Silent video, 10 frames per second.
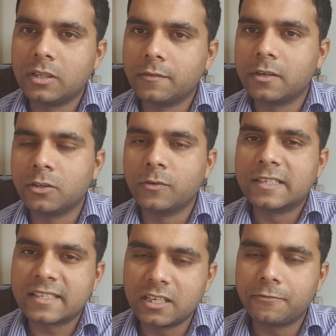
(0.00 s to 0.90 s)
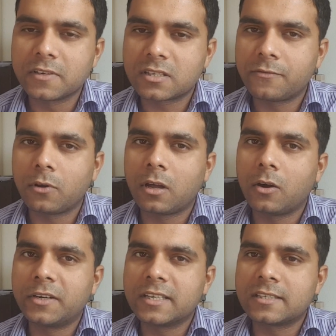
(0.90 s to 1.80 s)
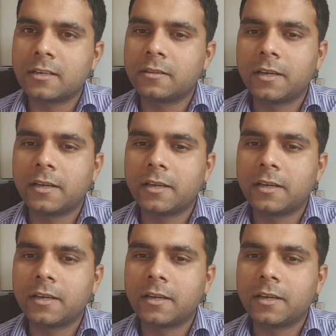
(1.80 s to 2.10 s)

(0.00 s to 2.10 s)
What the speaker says: You will see first of all how it is done.